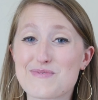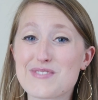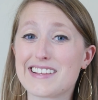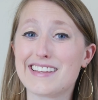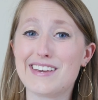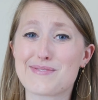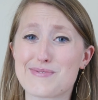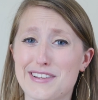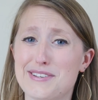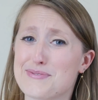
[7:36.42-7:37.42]
really
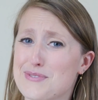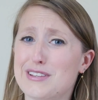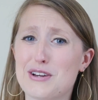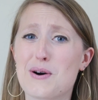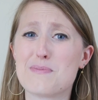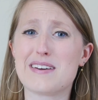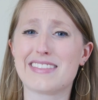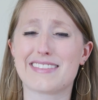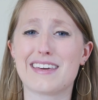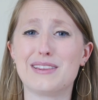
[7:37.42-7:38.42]
hoping
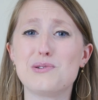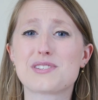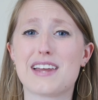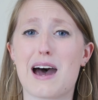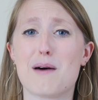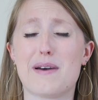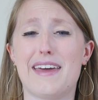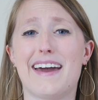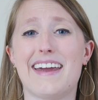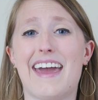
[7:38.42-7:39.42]
that they loosen up
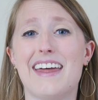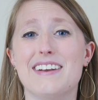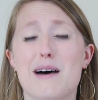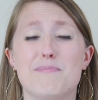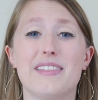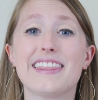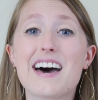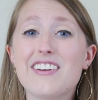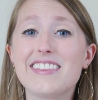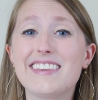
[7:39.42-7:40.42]
and I end up
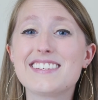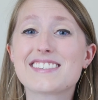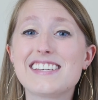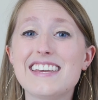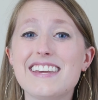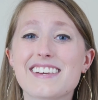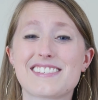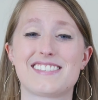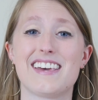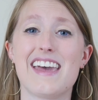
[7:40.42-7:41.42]
loving these
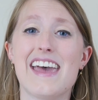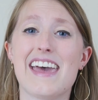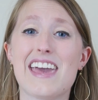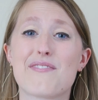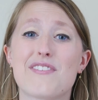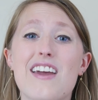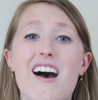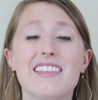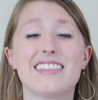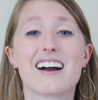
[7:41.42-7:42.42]
Tieks. If
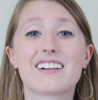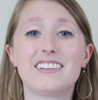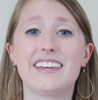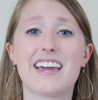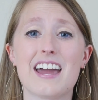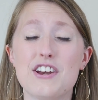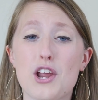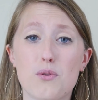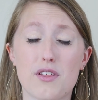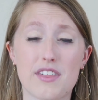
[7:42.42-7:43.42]
not, luckily, I
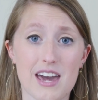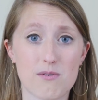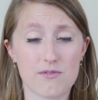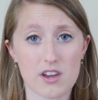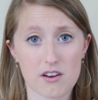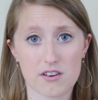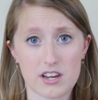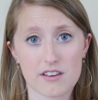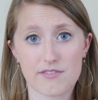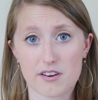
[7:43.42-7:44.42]
know that they have a
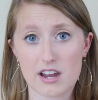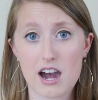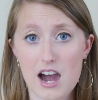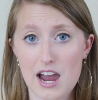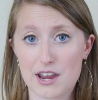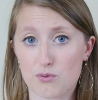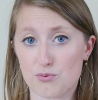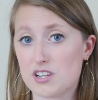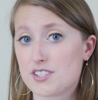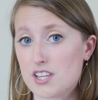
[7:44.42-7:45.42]
very high
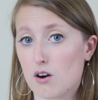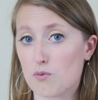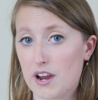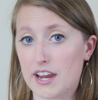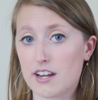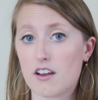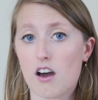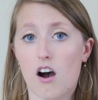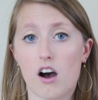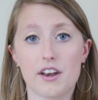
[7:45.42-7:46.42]
resale rate
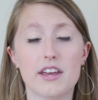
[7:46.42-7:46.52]
on